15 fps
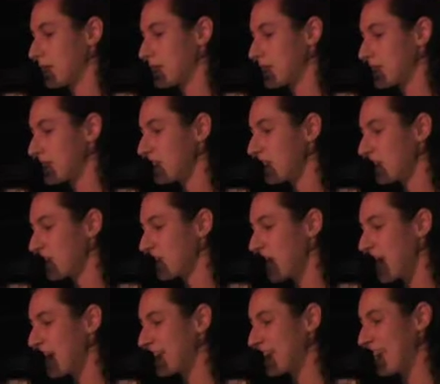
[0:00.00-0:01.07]
still
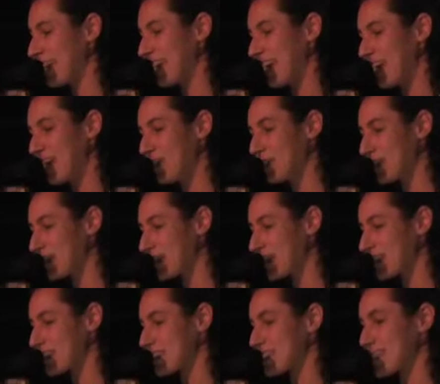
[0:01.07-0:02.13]
feigning
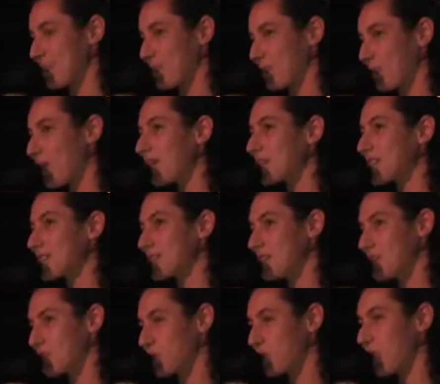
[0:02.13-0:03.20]
ignorance of what's
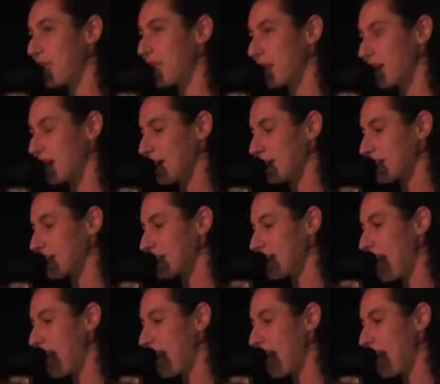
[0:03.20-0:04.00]
between us.